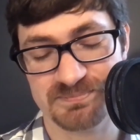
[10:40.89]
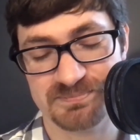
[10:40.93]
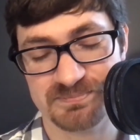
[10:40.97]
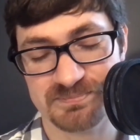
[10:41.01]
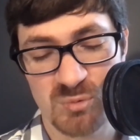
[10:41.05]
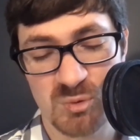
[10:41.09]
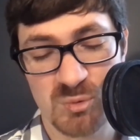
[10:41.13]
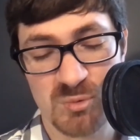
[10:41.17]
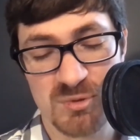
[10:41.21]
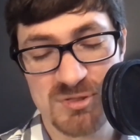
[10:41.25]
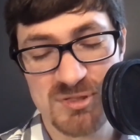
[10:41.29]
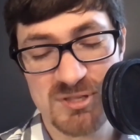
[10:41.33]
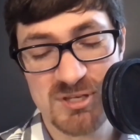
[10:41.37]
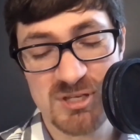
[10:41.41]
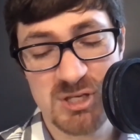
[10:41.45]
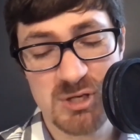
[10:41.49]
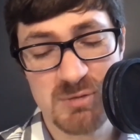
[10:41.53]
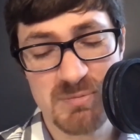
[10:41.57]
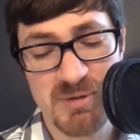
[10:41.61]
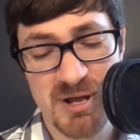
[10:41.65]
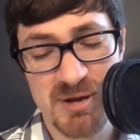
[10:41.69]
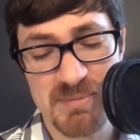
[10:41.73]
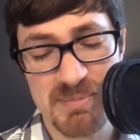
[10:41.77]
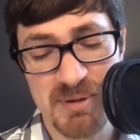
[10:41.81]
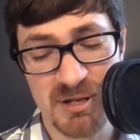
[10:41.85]
When we're thinking
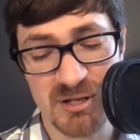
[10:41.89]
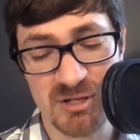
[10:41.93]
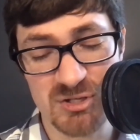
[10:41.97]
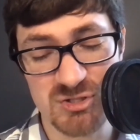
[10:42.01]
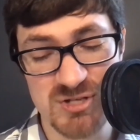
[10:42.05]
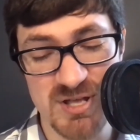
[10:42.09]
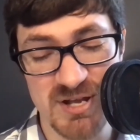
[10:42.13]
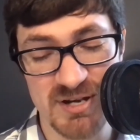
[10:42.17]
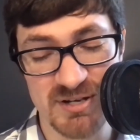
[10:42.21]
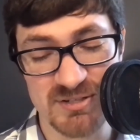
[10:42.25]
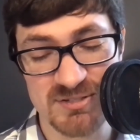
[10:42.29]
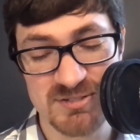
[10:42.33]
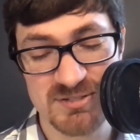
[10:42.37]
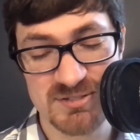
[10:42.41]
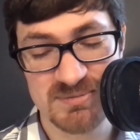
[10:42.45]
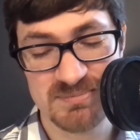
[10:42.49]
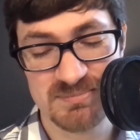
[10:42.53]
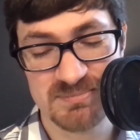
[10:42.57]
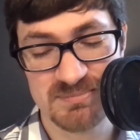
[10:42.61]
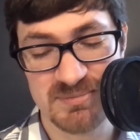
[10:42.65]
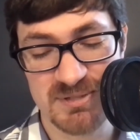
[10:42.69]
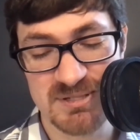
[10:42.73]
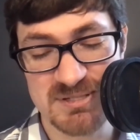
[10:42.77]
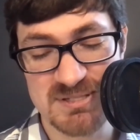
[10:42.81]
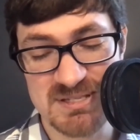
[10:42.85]
about apologetics,
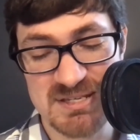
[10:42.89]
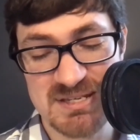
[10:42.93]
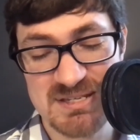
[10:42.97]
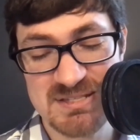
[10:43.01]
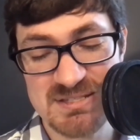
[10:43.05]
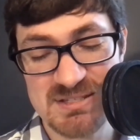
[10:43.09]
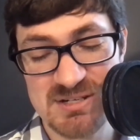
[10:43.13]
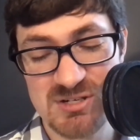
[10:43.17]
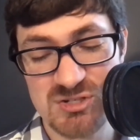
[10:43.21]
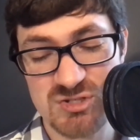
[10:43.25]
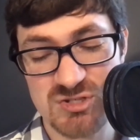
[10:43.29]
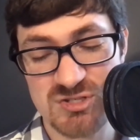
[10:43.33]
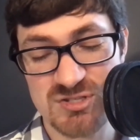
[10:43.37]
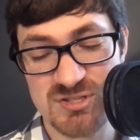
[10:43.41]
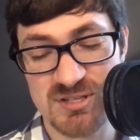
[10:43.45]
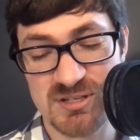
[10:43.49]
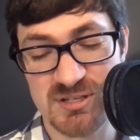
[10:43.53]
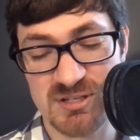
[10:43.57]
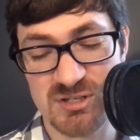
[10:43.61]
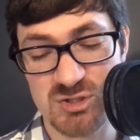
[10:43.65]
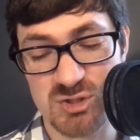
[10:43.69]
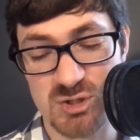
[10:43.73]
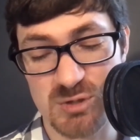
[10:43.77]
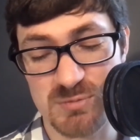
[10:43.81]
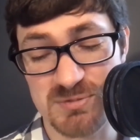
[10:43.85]
it's easy to just think
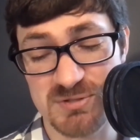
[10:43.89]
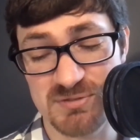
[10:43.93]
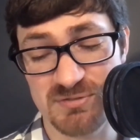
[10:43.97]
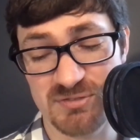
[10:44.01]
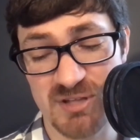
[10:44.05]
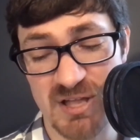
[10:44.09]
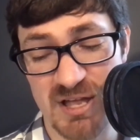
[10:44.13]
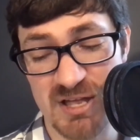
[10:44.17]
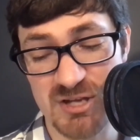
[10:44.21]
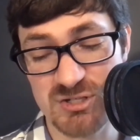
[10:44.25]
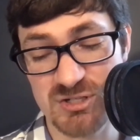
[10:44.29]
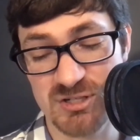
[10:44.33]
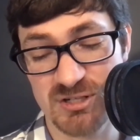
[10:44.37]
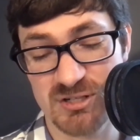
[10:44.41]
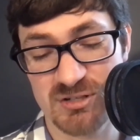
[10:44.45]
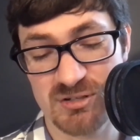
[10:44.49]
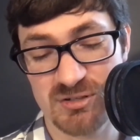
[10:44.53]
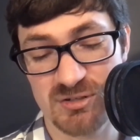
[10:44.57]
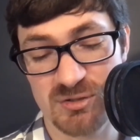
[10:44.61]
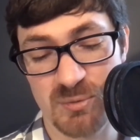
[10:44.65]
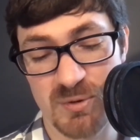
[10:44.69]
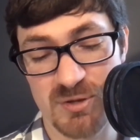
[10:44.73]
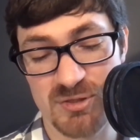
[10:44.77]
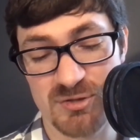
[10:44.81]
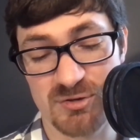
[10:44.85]
in terms of logic
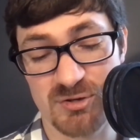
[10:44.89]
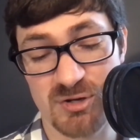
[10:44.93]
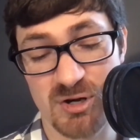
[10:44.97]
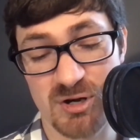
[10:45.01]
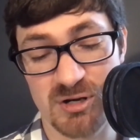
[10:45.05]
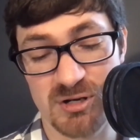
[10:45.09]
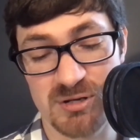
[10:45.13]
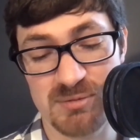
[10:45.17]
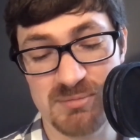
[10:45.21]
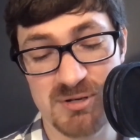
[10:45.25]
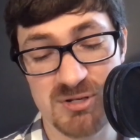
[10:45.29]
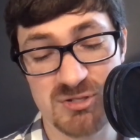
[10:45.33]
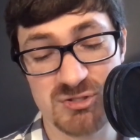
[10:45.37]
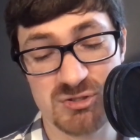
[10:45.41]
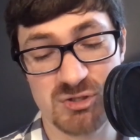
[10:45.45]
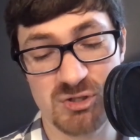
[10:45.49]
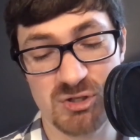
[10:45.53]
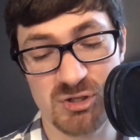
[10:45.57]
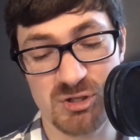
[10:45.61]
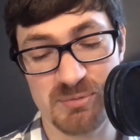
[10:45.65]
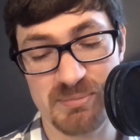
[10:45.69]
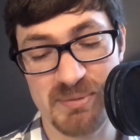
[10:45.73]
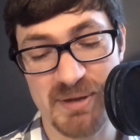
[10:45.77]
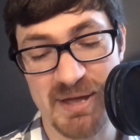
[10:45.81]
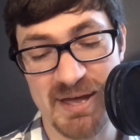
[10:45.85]
or whether an argument is good
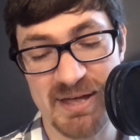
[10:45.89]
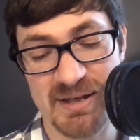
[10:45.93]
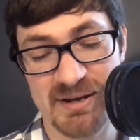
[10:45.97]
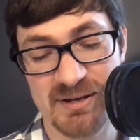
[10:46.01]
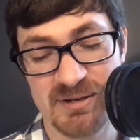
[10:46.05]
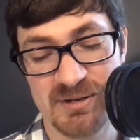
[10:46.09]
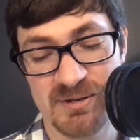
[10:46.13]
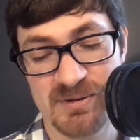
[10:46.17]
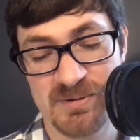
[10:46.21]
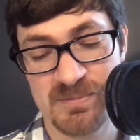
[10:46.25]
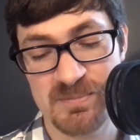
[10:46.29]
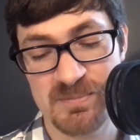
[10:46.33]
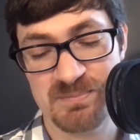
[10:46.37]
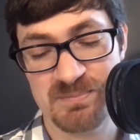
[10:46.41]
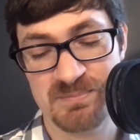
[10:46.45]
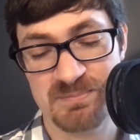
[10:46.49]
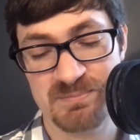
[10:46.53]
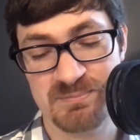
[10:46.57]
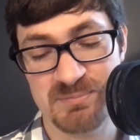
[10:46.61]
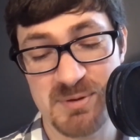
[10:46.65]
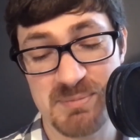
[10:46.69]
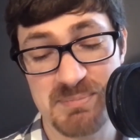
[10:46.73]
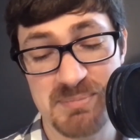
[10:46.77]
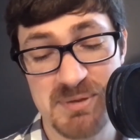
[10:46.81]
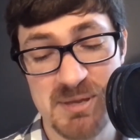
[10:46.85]
or bad.
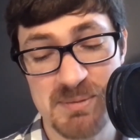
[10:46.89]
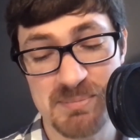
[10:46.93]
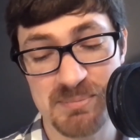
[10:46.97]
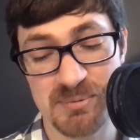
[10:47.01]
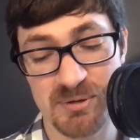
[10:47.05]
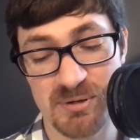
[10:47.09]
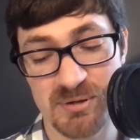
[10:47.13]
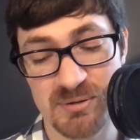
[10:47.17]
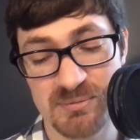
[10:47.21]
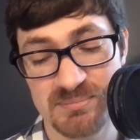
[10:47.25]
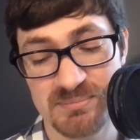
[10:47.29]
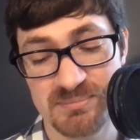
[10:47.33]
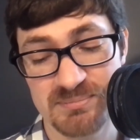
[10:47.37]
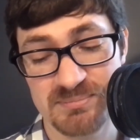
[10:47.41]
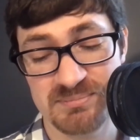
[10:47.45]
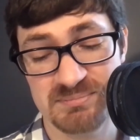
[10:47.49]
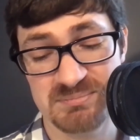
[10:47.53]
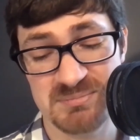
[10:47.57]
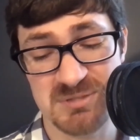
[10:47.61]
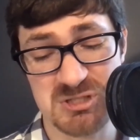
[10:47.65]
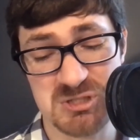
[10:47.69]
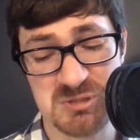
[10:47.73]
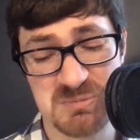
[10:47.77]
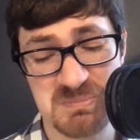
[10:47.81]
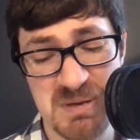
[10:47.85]
But people,
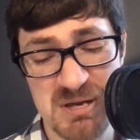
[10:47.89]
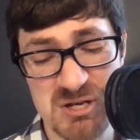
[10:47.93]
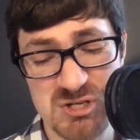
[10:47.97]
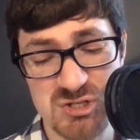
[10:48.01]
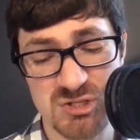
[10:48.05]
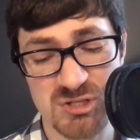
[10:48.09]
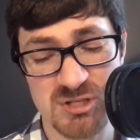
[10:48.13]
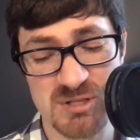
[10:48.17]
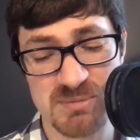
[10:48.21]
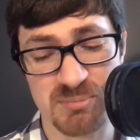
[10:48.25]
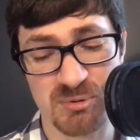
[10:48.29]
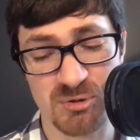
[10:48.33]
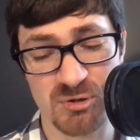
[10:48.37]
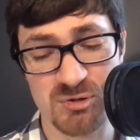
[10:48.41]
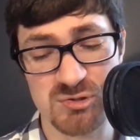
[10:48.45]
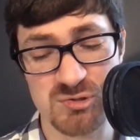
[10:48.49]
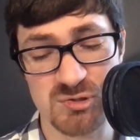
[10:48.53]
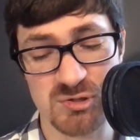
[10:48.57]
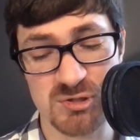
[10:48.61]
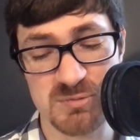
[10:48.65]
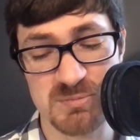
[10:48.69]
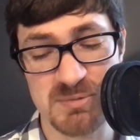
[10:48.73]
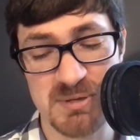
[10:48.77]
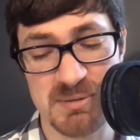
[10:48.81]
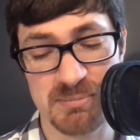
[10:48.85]
especially
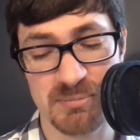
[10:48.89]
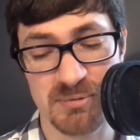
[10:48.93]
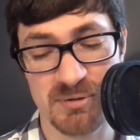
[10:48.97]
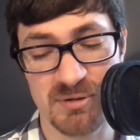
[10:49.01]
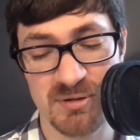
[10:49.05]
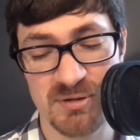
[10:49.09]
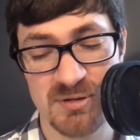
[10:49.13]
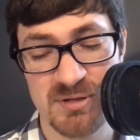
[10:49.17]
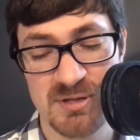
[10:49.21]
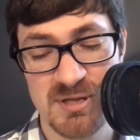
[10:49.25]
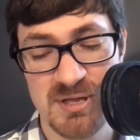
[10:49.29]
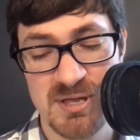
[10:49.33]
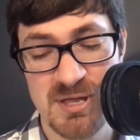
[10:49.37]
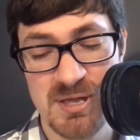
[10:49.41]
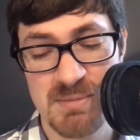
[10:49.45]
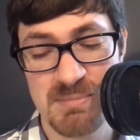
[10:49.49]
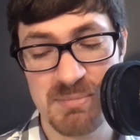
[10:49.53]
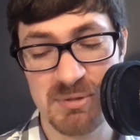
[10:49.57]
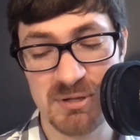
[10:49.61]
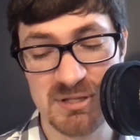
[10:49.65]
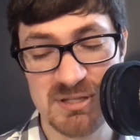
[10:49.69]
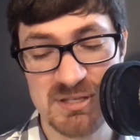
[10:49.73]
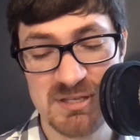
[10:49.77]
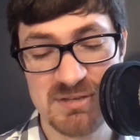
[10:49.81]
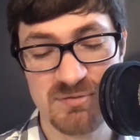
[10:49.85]
pro-choice people,
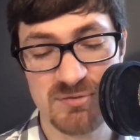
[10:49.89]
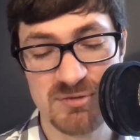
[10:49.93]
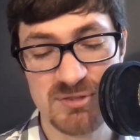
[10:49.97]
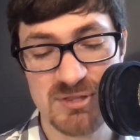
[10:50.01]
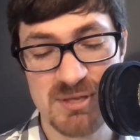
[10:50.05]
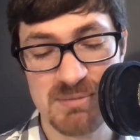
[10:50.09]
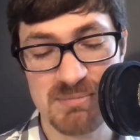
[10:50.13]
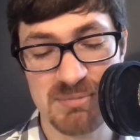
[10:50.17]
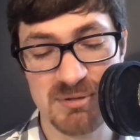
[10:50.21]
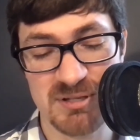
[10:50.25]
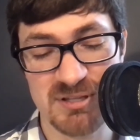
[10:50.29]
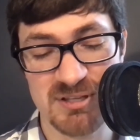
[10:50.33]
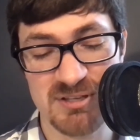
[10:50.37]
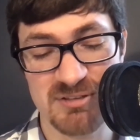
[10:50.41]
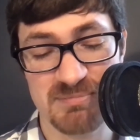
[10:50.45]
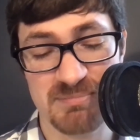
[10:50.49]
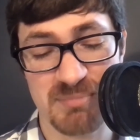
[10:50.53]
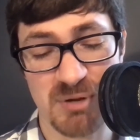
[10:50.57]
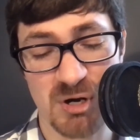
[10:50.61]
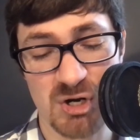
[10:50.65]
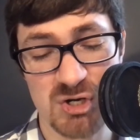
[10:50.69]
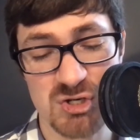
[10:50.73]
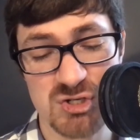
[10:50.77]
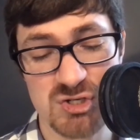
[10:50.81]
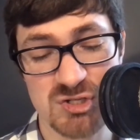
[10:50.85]
believe what they believe
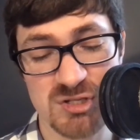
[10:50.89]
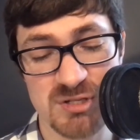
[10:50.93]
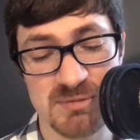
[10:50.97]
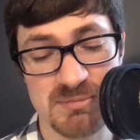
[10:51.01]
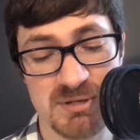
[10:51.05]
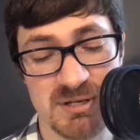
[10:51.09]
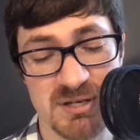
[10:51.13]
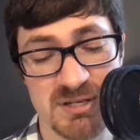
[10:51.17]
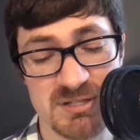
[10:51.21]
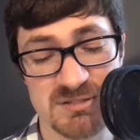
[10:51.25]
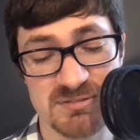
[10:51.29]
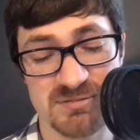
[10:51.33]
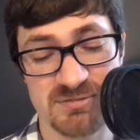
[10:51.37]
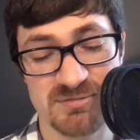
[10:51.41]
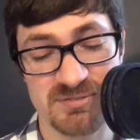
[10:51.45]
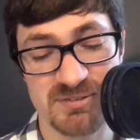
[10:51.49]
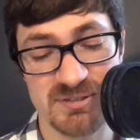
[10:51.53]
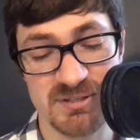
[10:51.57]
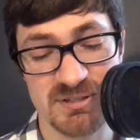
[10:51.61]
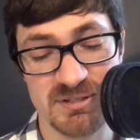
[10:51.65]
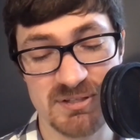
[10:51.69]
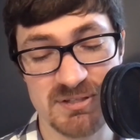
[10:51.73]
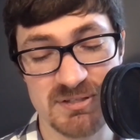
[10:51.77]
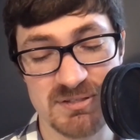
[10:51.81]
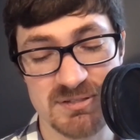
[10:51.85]
partially because of
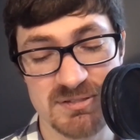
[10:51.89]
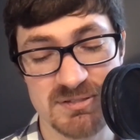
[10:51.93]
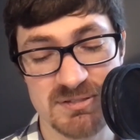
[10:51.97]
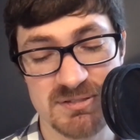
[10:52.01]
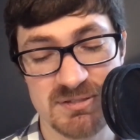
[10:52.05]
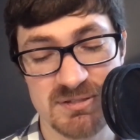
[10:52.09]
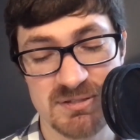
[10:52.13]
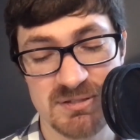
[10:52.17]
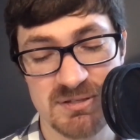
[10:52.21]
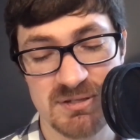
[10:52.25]
feelings.